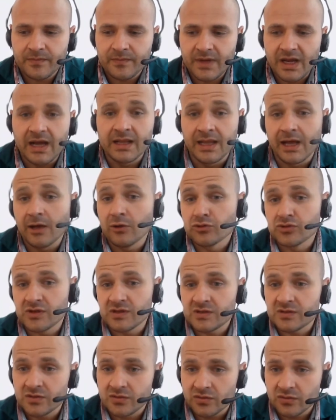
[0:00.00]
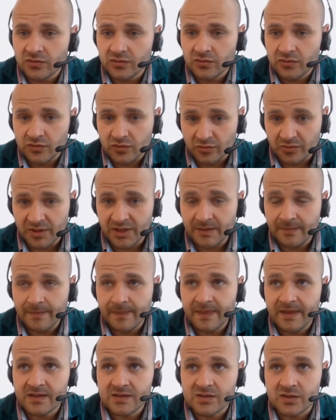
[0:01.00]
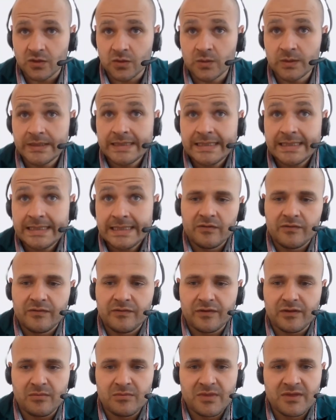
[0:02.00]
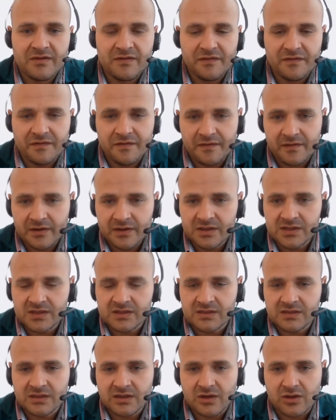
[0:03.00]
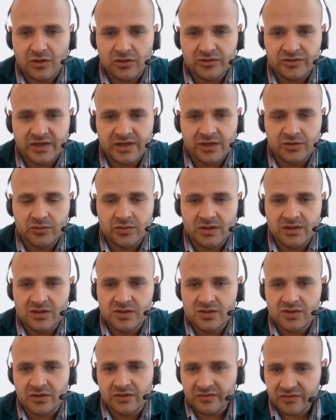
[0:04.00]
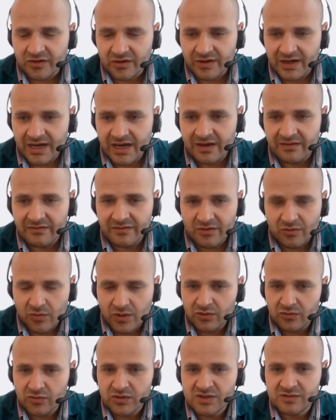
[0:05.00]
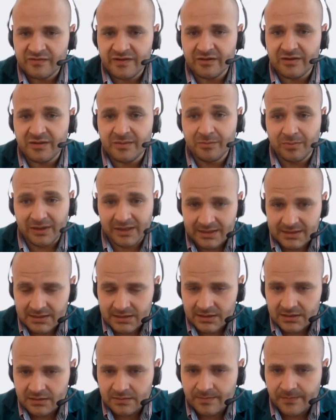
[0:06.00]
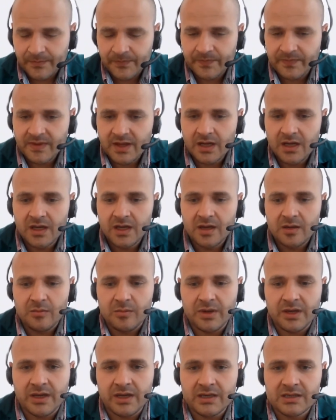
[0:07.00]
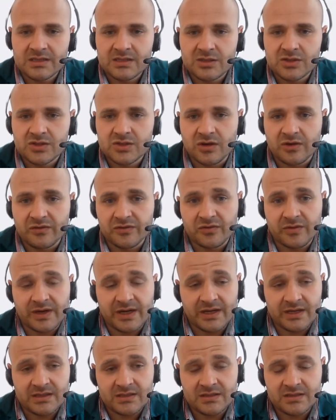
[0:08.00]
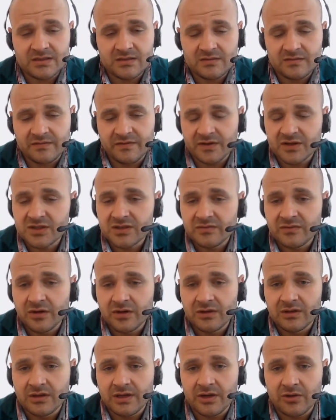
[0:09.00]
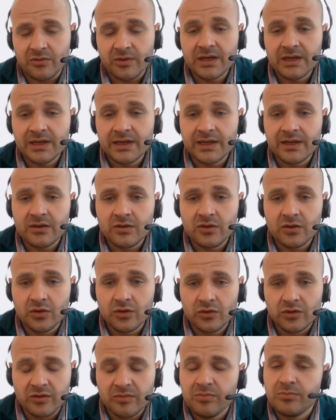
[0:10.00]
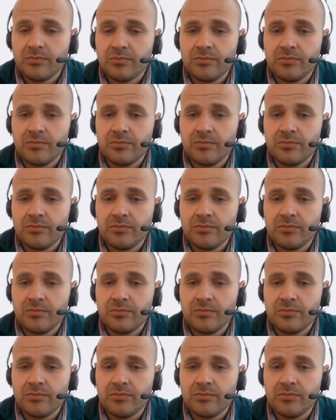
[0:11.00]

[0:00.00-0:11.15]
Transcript: allows us to be. So from the first contact with the software, everyone was very pleased, because the software has, first of all, a really good